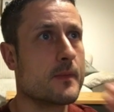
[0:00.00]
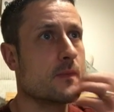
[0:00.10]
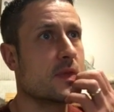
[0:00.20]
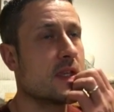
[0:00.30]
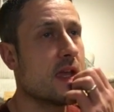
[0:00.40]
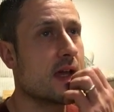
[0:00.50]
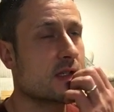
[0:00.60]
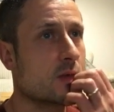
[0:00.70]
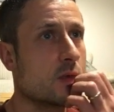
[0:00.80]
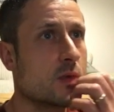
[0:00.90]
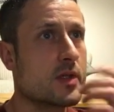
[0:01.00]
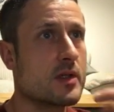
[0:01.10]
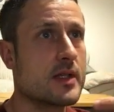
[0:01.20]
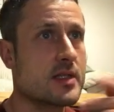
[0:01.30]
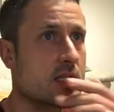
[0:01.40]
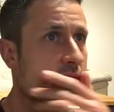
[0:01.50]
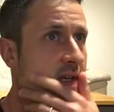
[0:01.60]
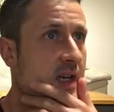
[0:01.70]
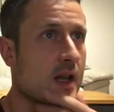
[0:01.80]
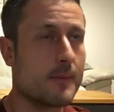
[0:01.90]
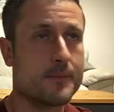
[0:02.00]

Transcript: Yeah, so what we'll do, let's change that colour.